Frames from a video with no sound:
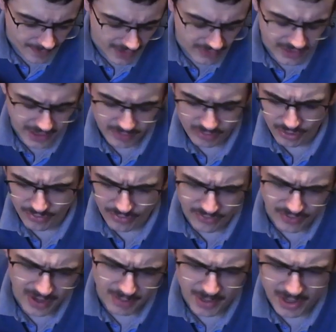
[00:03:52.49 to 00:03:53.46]
and it gives off
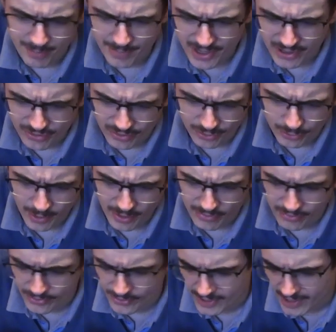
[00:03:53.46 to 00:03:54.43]
a fair bit of beta as well
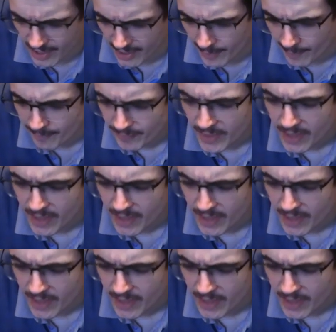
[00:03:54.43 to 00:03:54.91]
through decay.